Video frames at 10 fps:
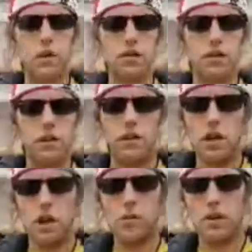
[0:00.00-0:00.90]
President.
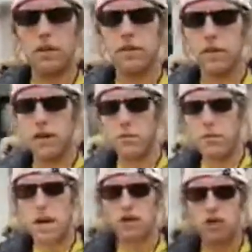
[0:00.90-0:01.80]
But if there remain